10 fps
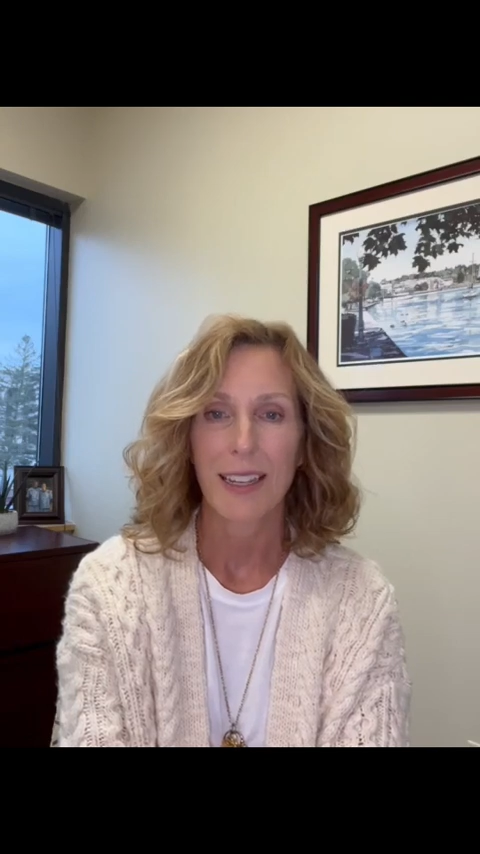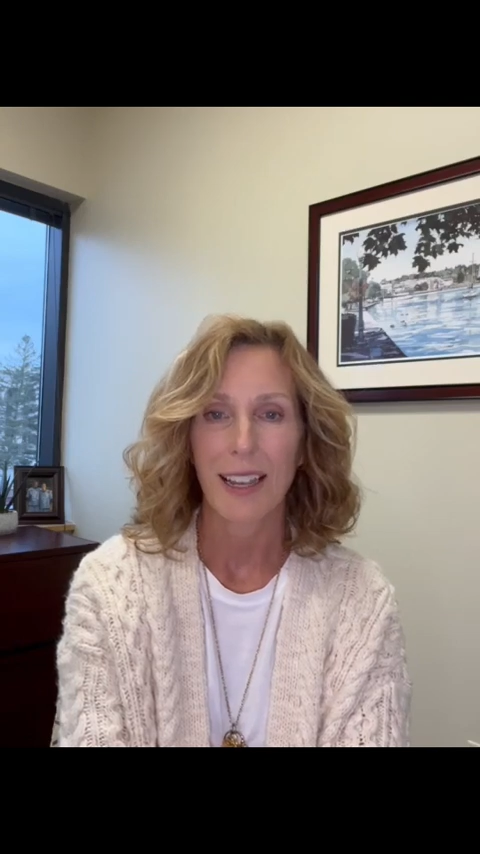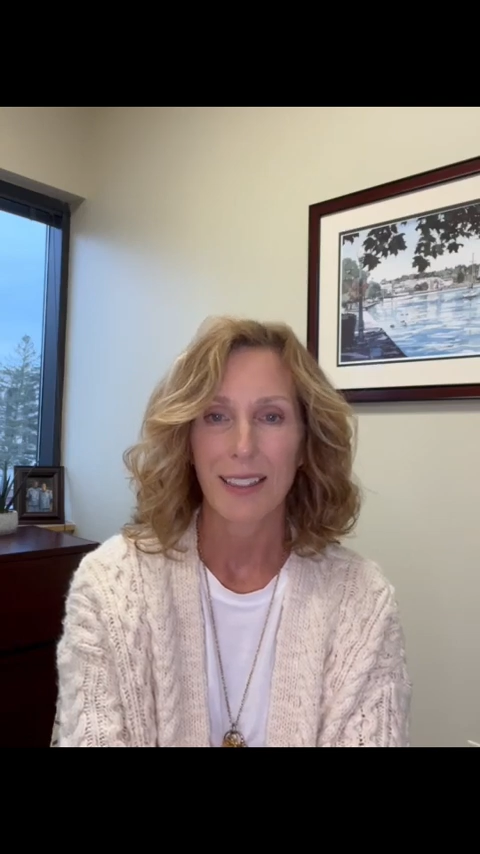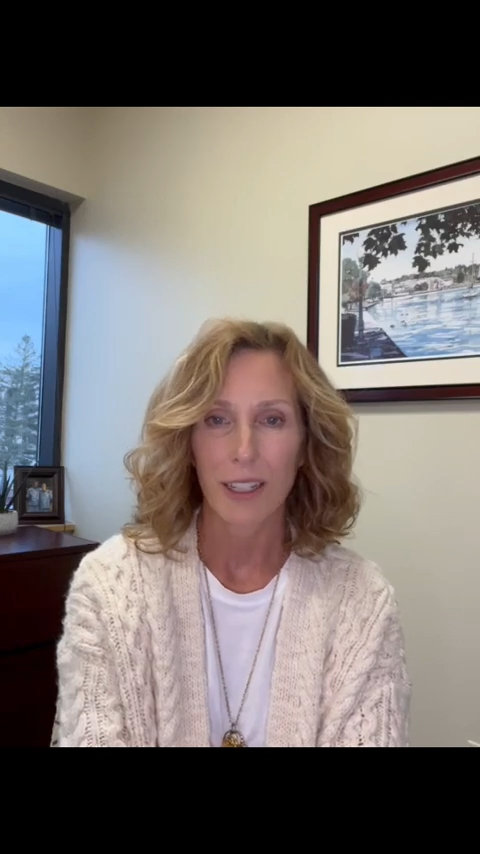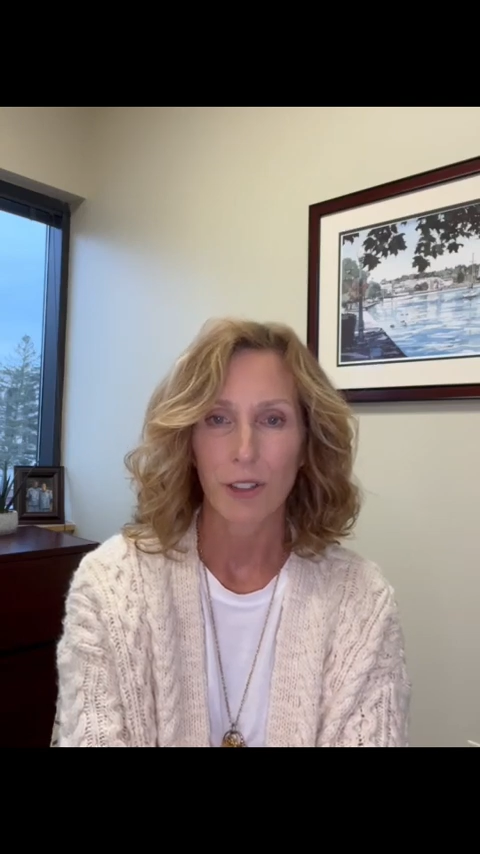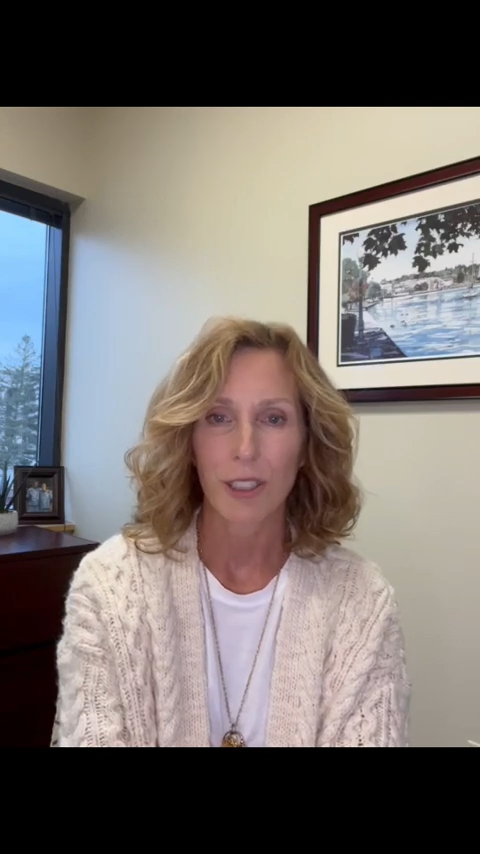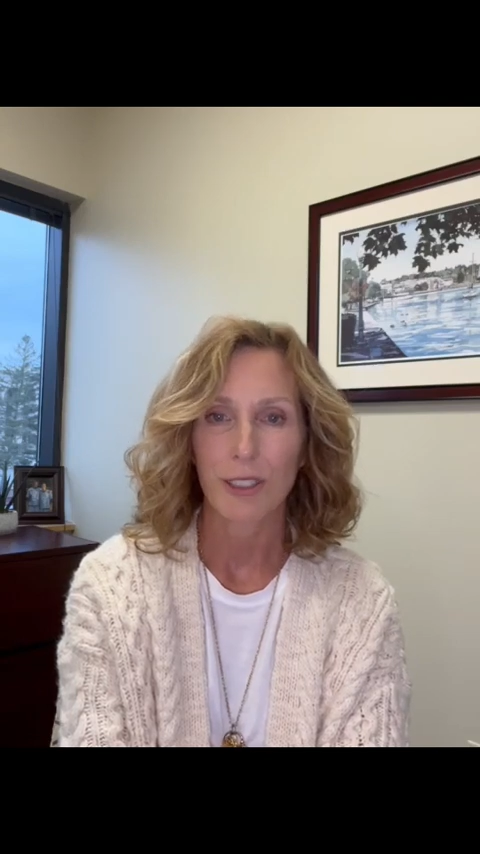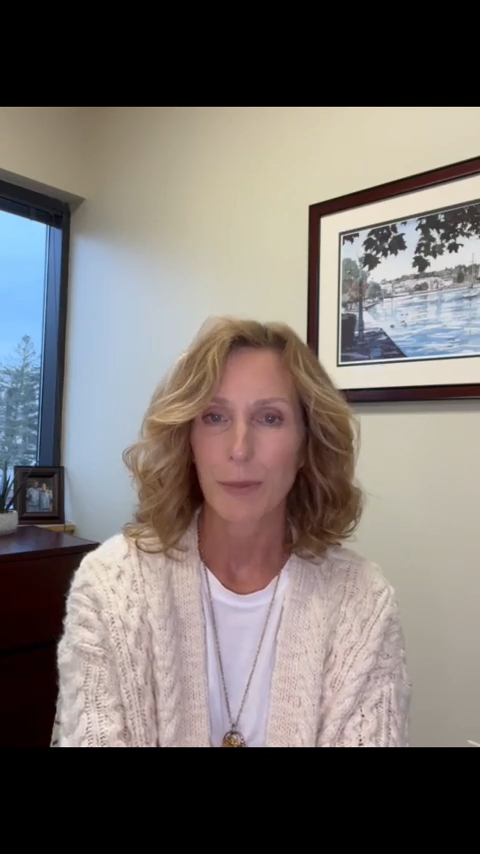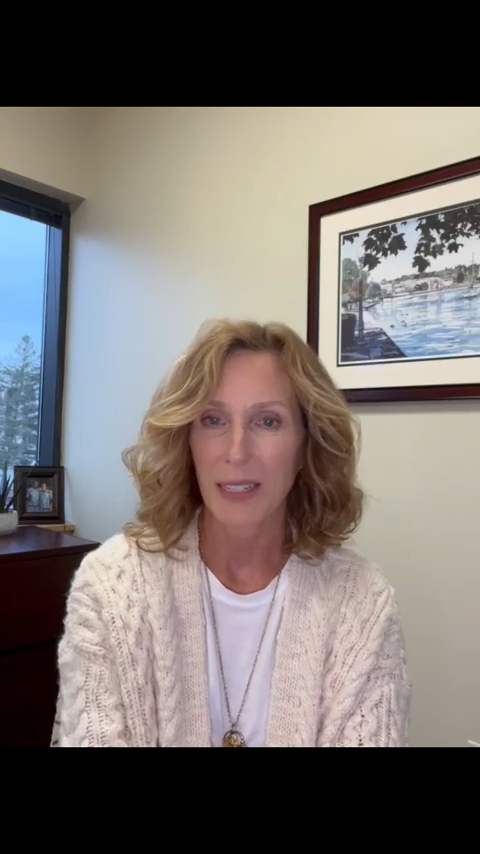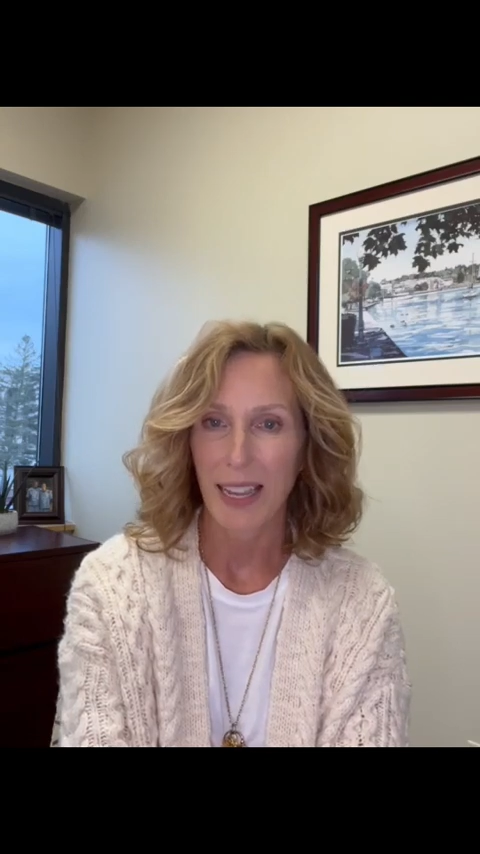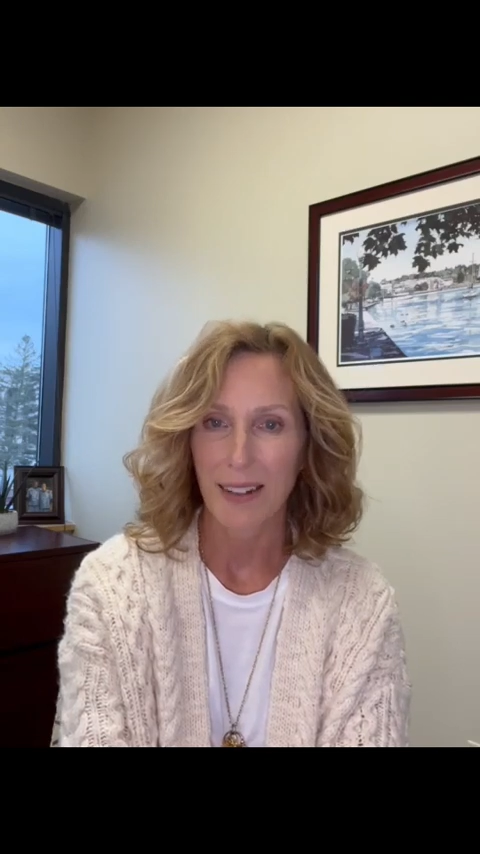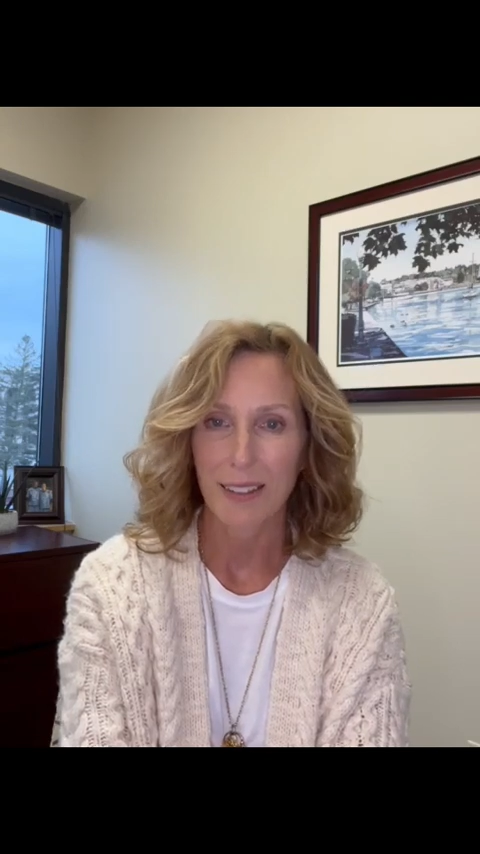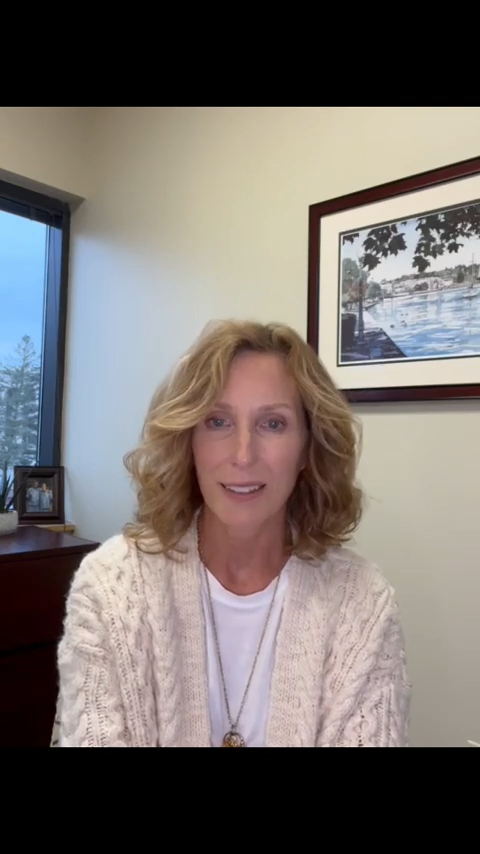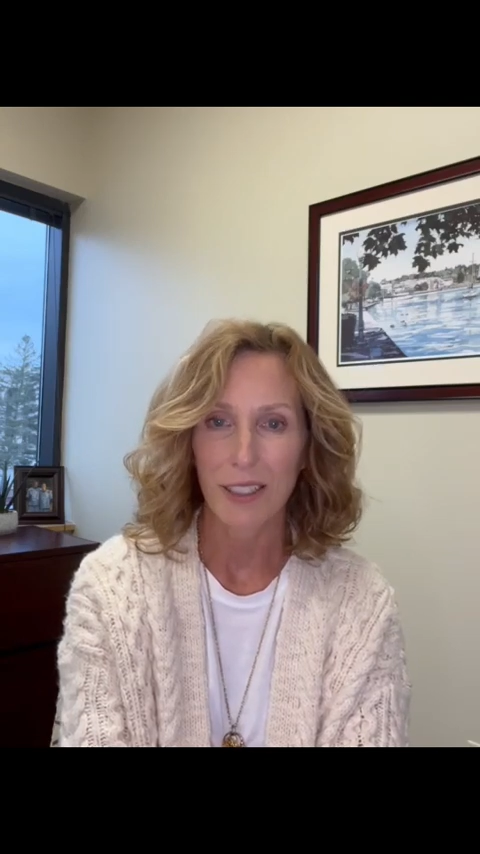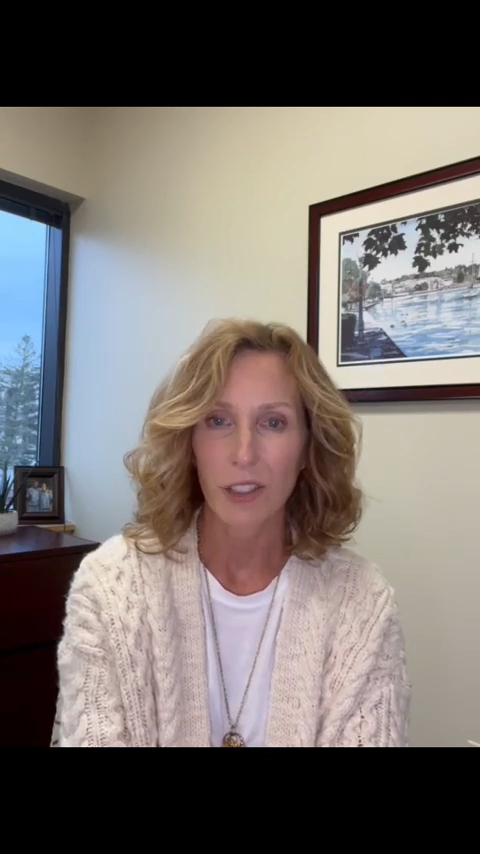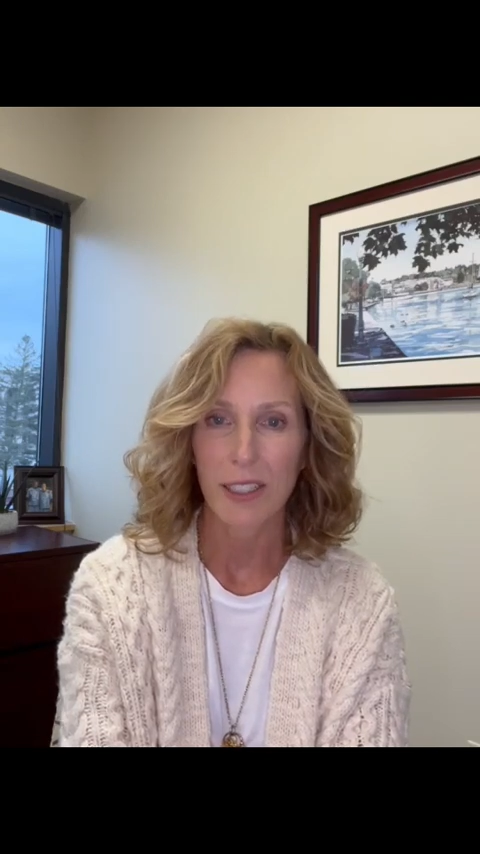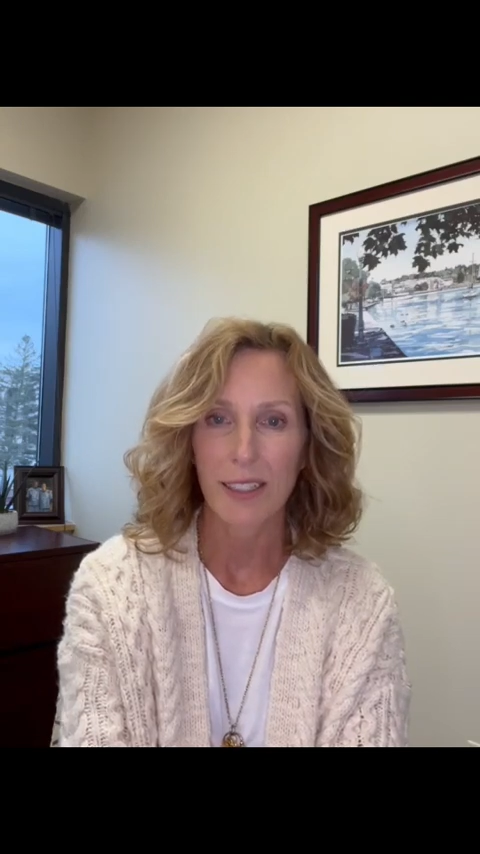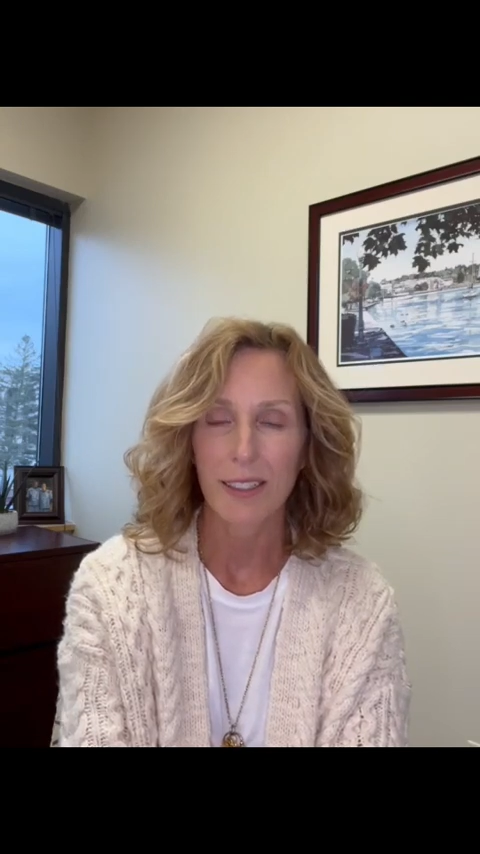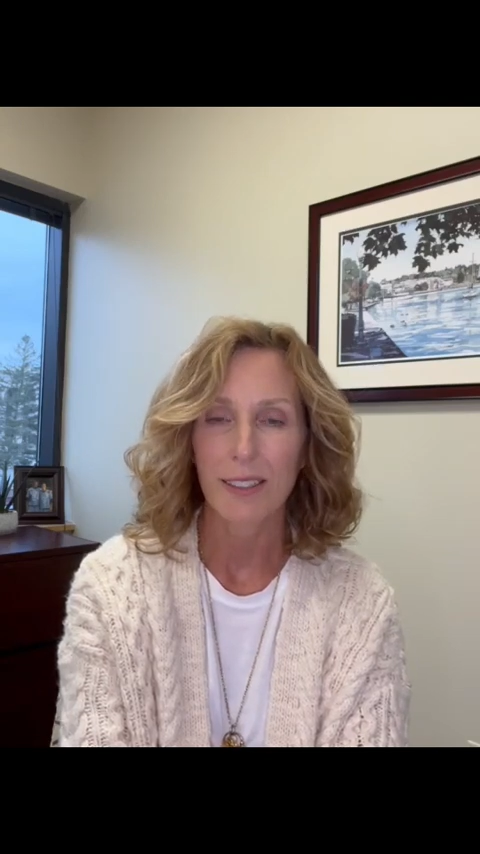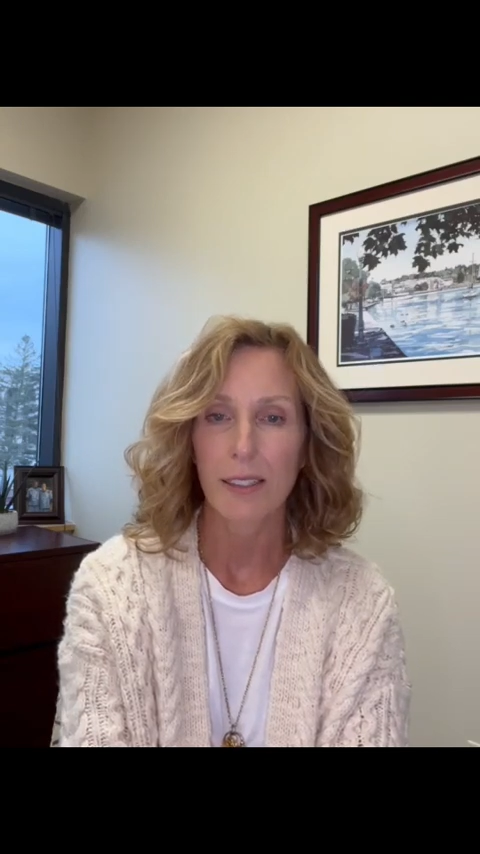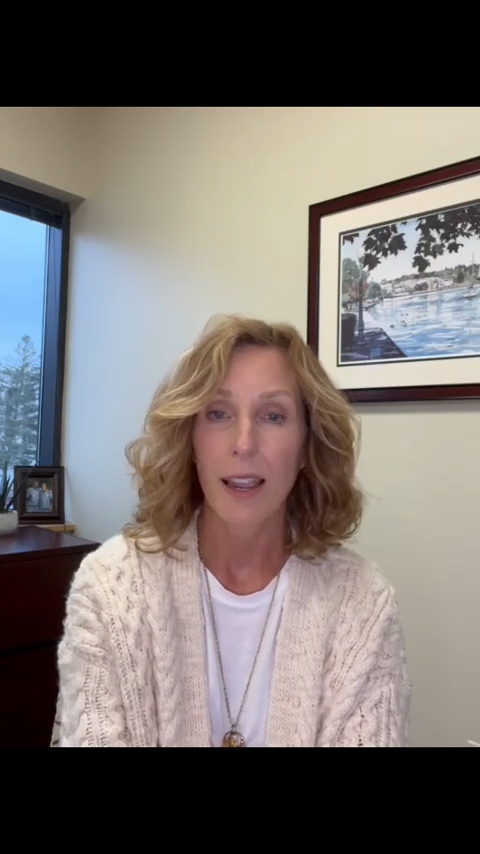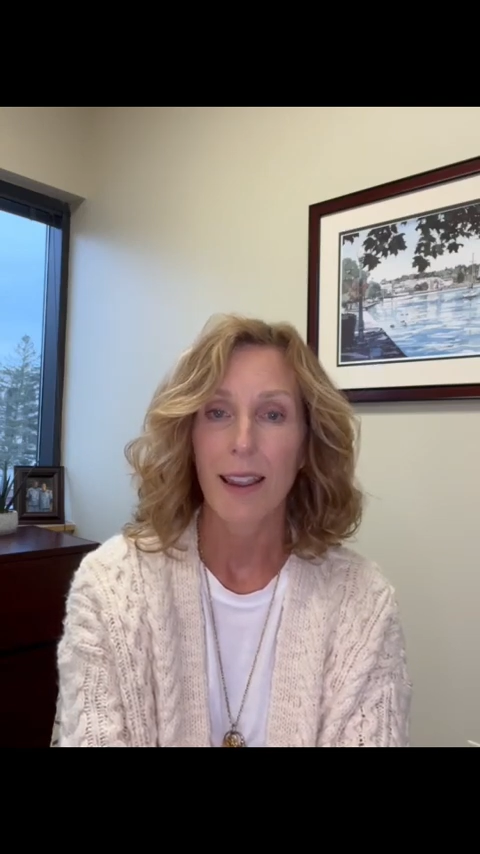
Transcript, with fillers: electrical and mechanical engineers,